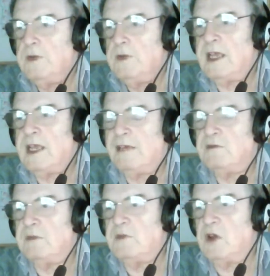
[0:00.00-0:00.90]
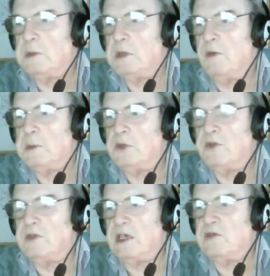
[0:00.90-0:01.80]
accounts they've got for
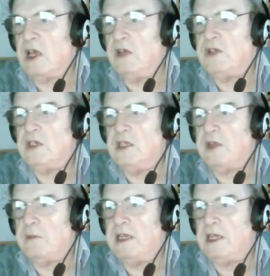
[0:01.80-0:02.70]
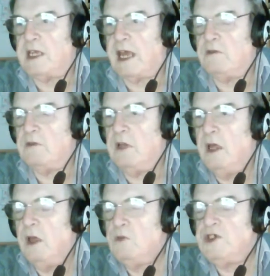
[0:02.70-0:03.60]
themselves underneath their main account,
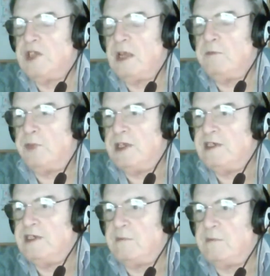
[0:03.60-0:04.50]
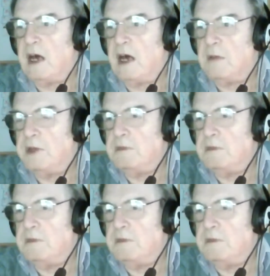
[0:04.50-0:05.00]
which then brings them up.